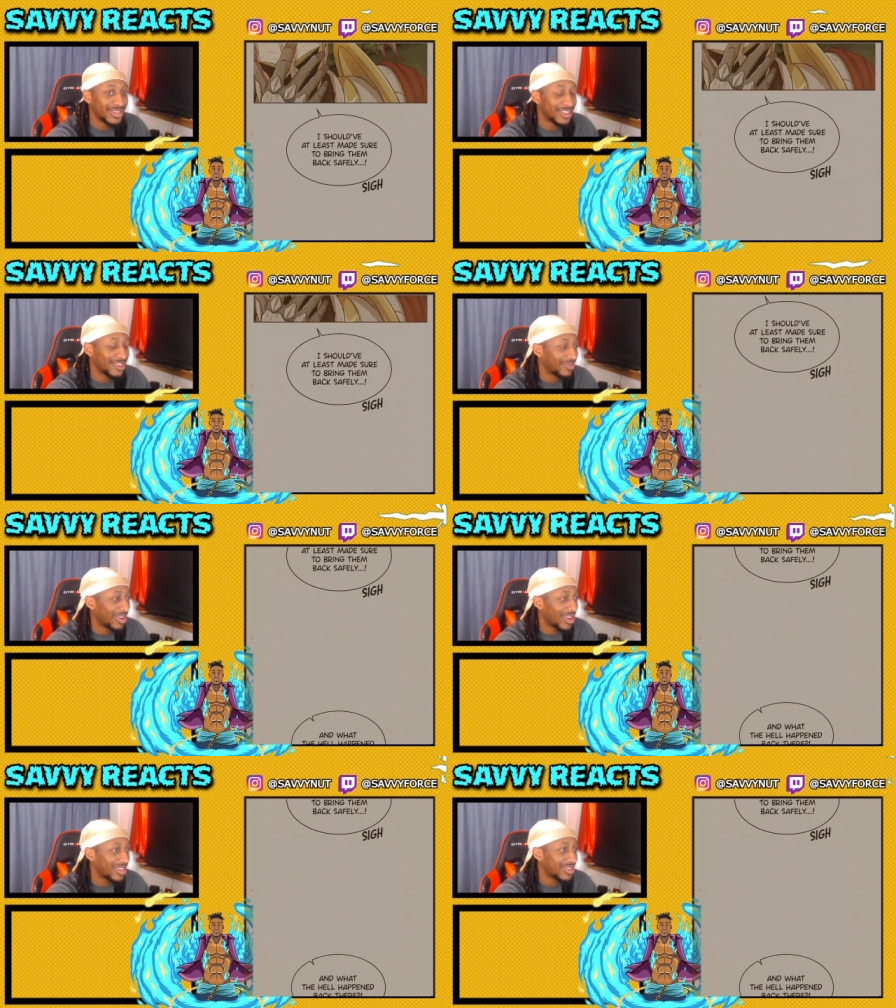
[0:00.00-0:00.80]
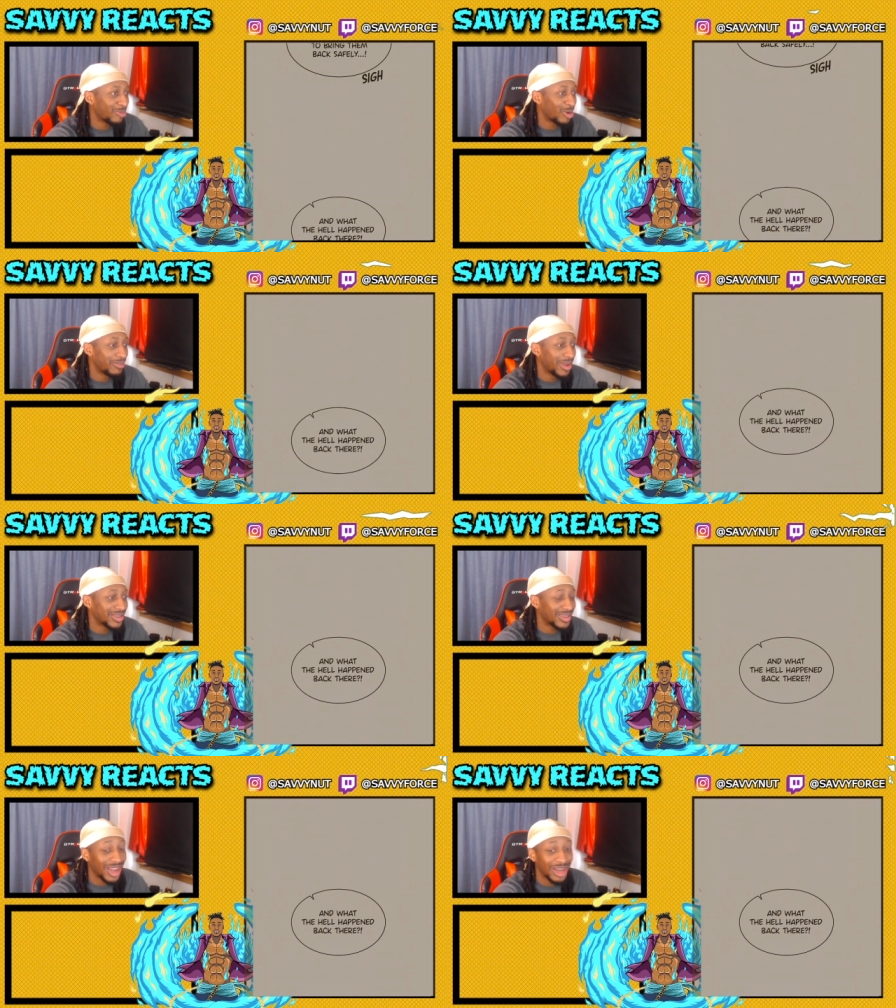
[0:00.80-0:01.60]
Oh my god, this boy
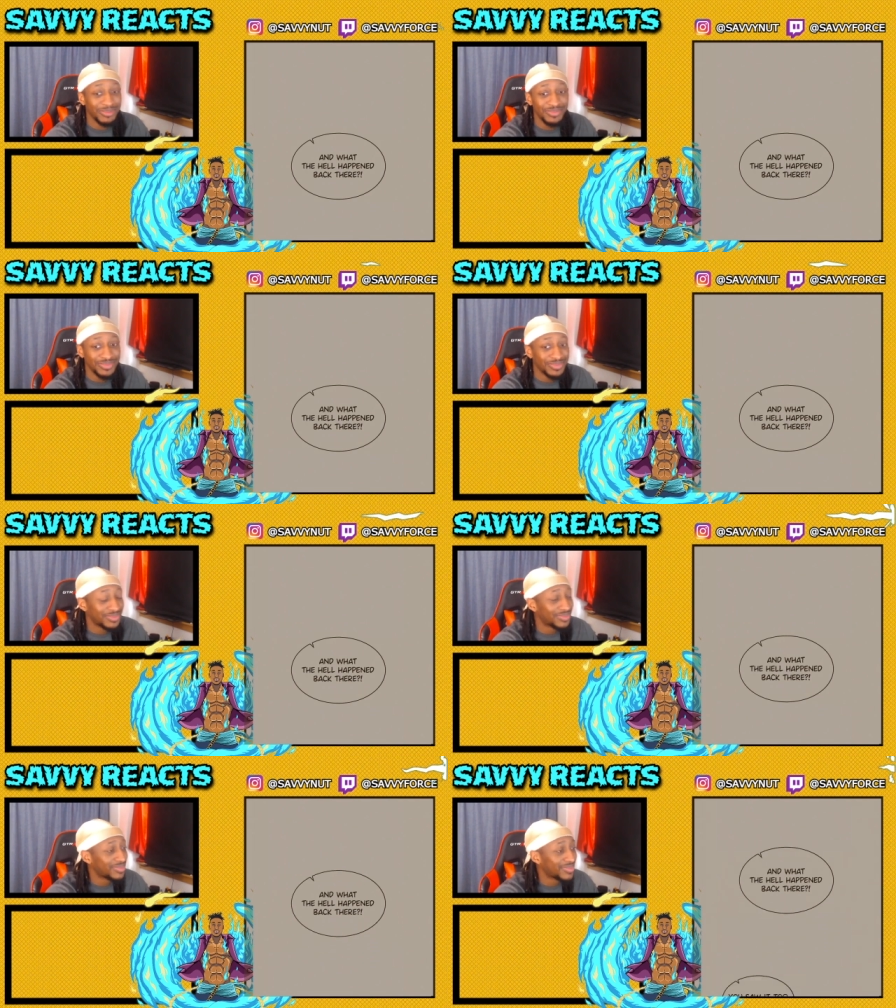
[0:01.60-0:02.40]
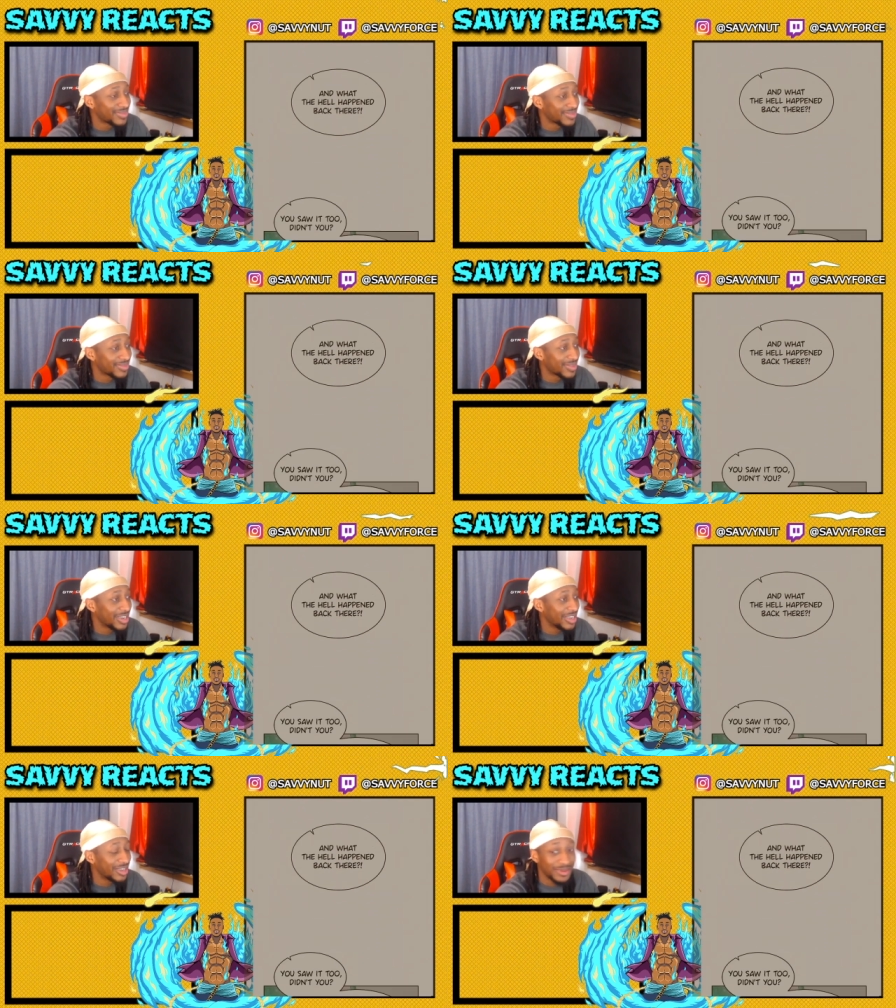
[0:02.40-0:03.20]
messed up.
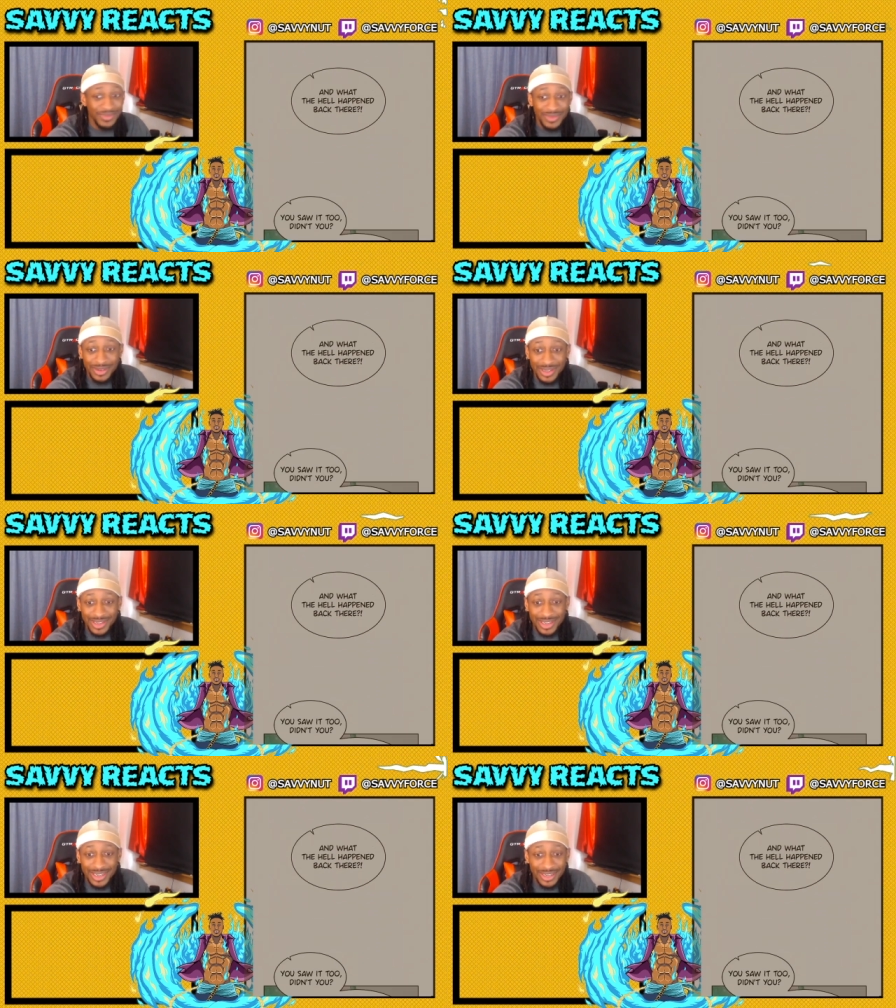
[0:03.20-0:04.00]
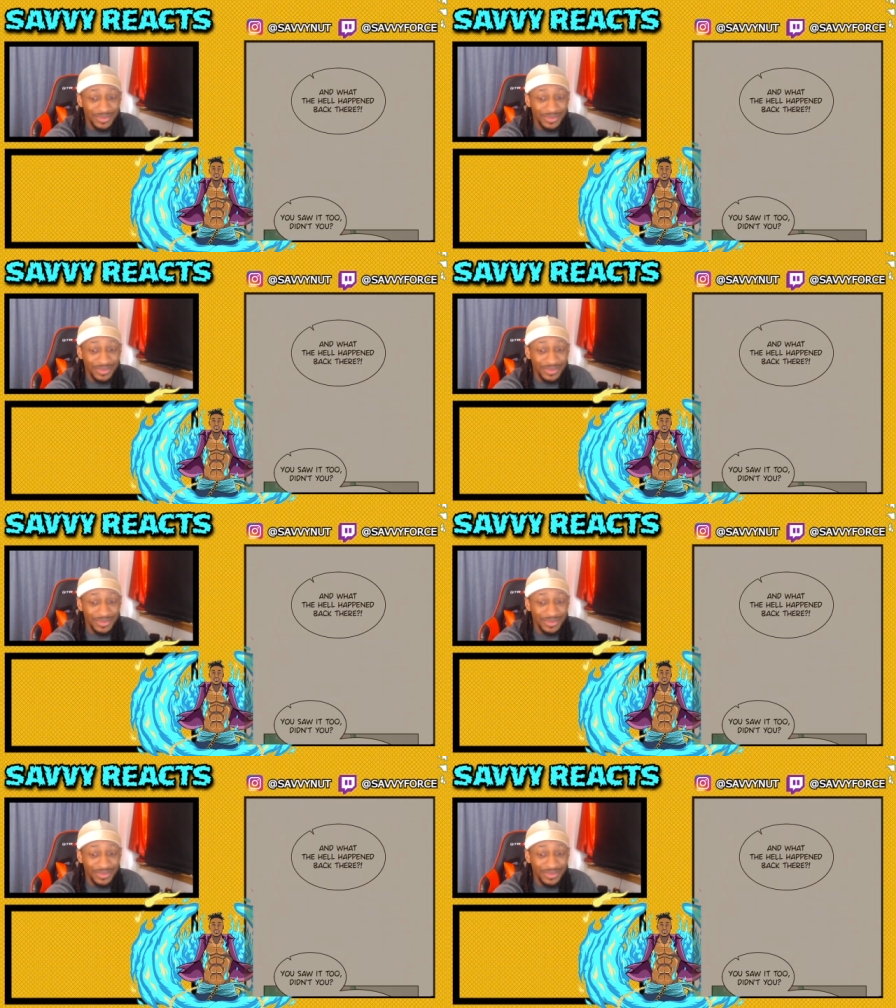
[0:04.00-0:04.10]
Anywho, let's see.